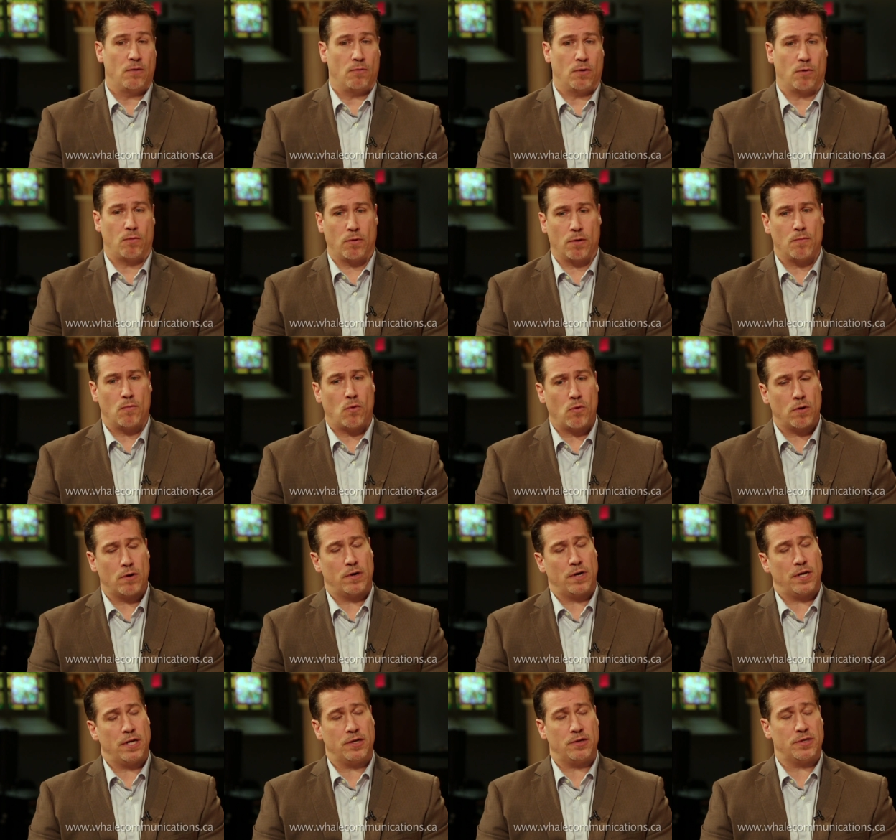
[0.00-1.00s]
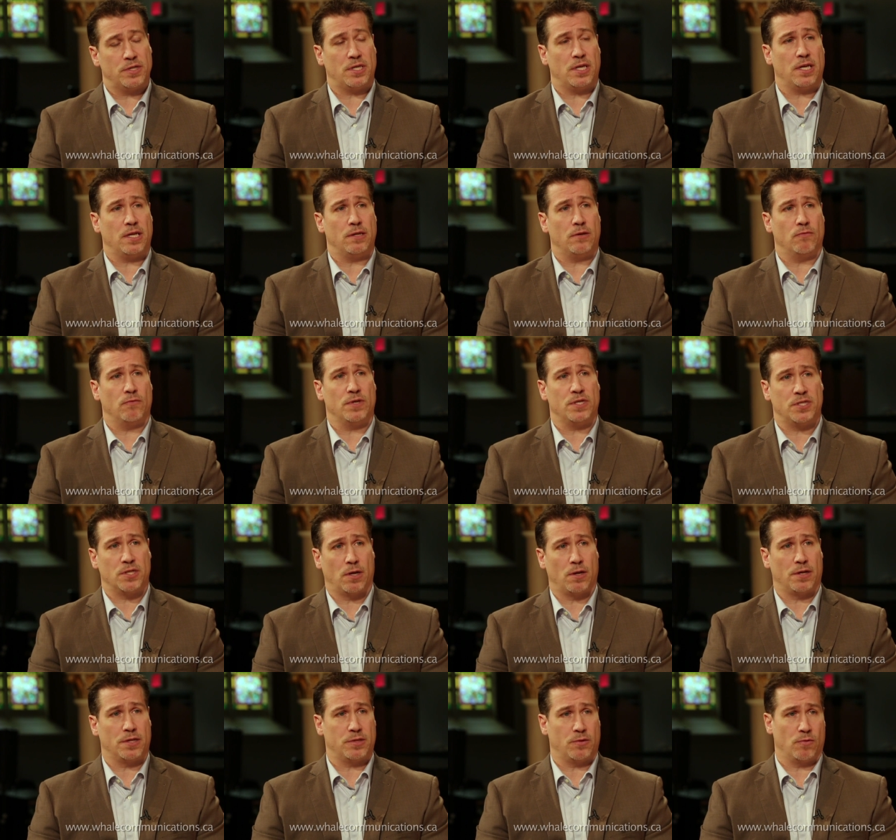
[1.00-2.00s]
Where we're more interested in the
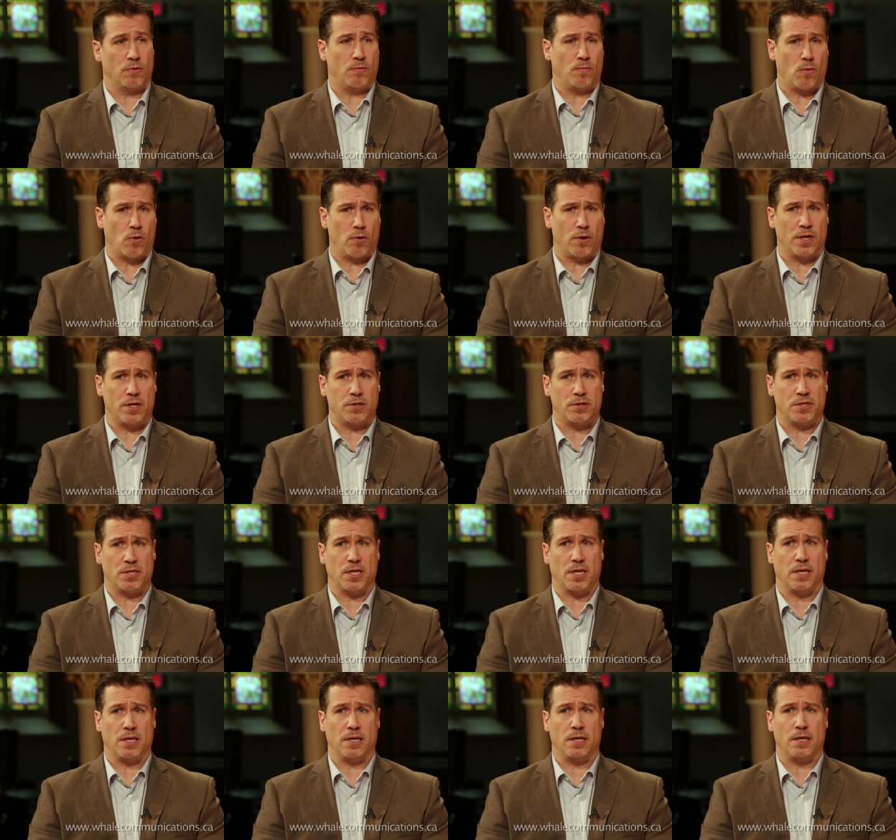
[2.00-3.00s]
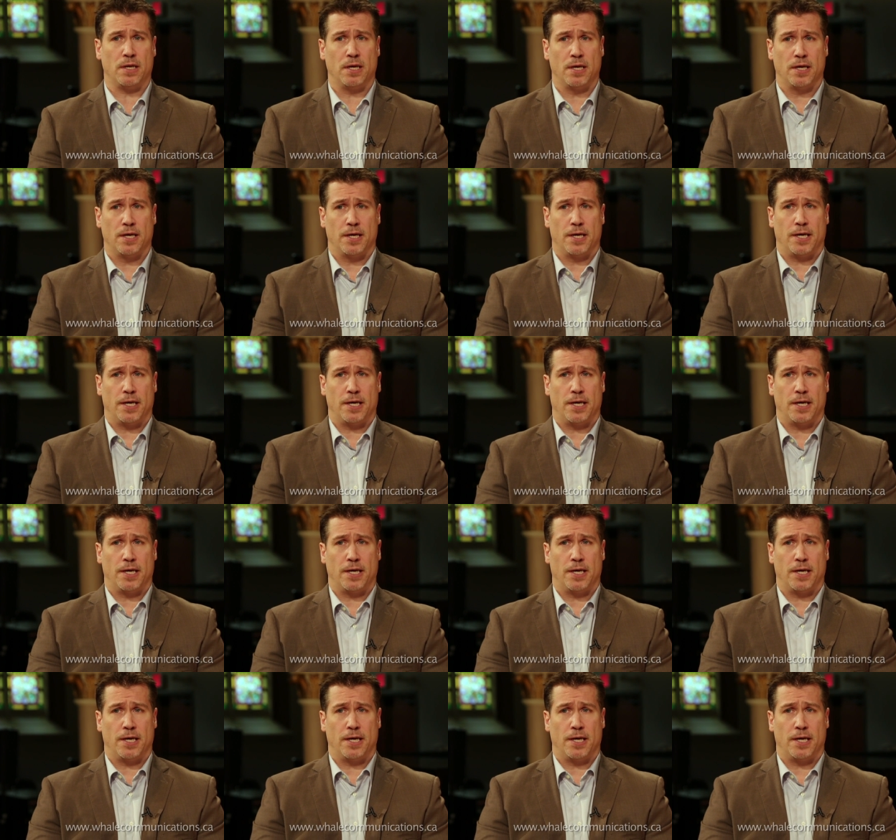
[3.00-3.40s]
results, we're more interested in,